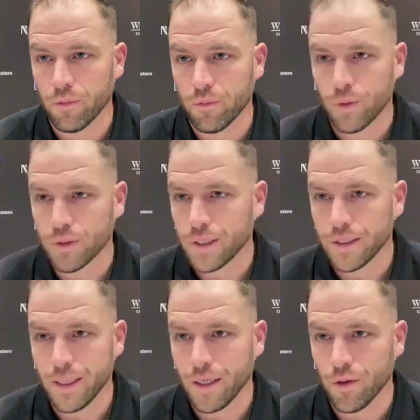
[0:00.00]
what's
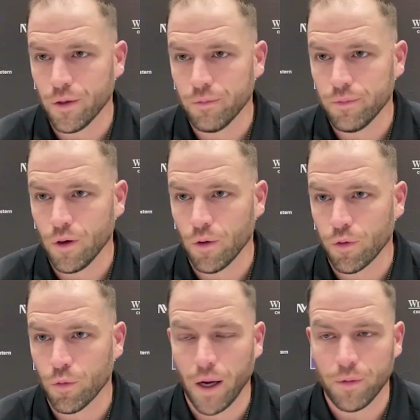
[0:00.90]
continued, you know,
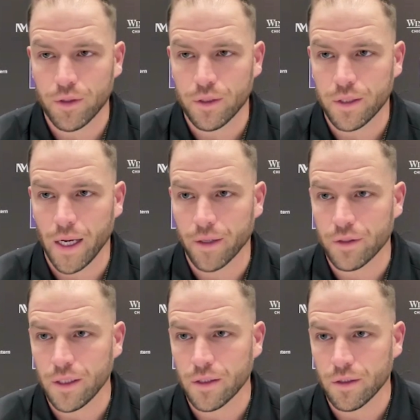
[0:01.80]
throughout this entire
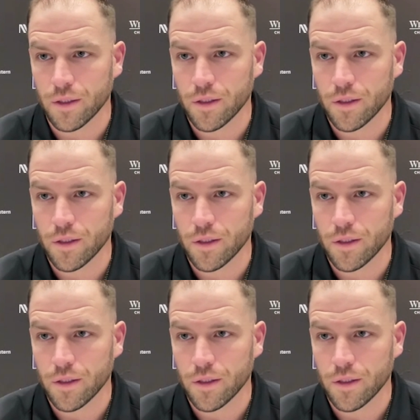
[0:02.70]
season.